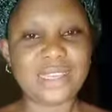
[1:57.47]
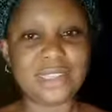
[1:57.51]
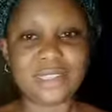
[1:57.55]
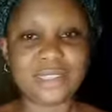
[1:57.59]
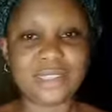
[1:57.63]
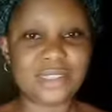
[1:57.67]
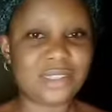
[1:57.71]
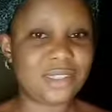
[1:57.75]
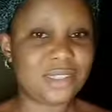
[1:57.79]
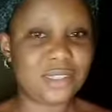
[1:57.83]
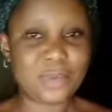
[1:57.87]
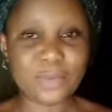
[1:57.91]

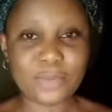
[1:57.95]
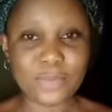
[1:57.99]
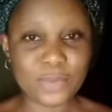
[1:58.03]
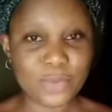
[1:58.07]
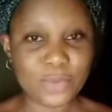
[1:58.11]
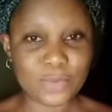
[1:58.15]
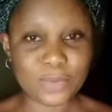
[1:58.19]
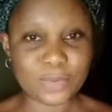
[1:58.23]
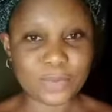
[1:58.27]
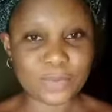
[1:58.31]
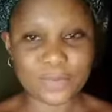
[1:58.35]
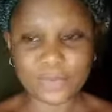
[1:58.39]

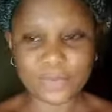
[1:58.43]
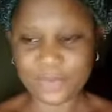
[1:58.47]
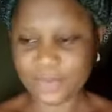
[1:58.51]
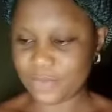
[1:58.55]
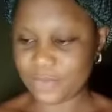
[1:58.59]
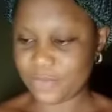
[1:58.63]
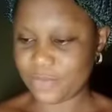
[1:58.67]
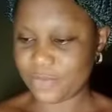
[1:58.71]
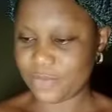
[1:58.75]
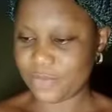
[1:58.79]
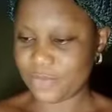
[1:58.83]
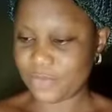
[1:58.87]
Simple.
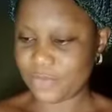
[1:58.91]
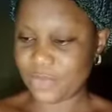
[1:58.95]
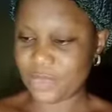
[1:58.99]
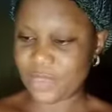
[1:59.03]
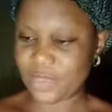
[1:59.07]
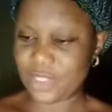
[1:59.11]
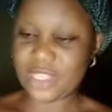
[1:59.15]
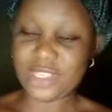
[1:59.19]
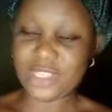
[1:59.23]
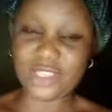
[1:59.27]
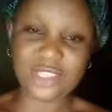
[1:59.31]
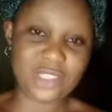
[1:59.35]

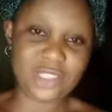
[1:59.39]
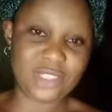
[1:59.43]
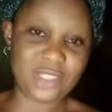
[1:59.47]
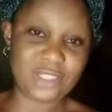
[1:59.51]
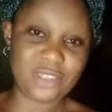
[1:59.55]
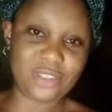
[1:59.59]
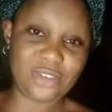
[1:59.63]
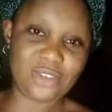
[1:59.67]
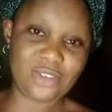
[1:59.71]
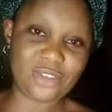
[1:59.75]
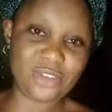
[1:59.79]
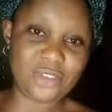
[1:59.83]
It's
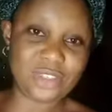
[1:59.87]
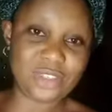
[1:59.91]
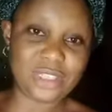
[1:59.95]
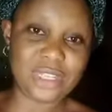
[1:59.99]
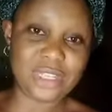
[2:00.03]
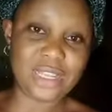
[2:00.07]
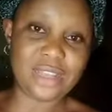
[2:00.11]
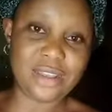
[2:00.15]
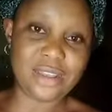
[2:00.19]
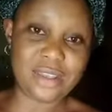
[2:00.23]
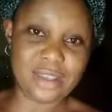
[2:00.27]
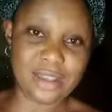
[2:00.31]
just a
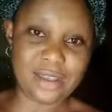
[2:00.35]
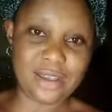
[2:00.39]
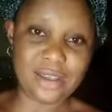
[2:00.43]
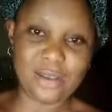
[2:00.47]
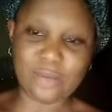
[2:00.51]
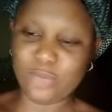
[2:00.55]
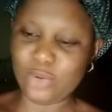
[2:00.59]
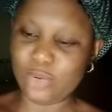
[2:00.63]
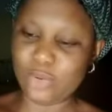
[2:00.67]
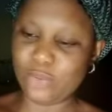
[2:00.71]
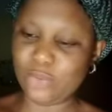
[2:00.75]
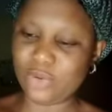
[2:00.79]

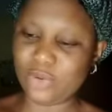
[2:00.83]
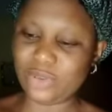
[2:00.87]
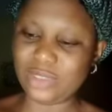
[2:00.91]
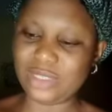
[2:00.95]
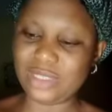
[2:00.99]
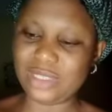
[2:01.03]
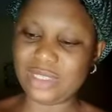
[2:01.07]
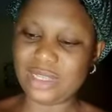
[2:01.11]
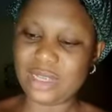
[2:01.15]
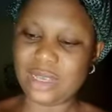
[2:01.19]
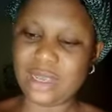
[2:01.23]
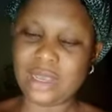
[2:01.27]
herb, but
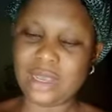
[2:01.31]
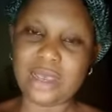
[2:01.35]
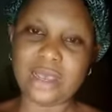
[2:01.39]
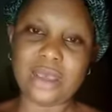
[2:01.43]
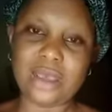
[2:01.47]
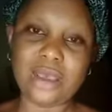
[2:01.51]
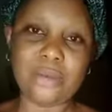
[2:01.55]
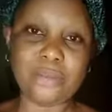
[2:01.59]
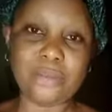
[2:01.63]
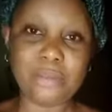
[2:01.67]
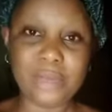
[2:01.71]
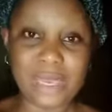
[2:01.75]

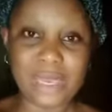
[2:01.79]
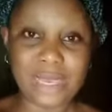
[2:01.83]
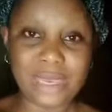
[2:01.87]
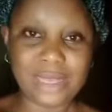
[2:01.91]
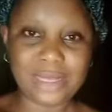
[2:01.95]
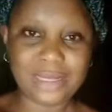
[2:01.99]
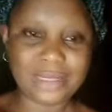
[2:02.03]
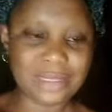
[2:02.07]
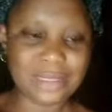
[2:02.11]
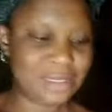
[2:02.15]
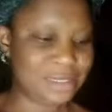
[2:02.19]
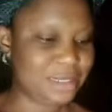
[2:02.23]

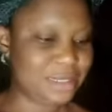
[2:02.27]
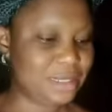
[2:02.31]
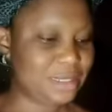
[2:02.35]
man,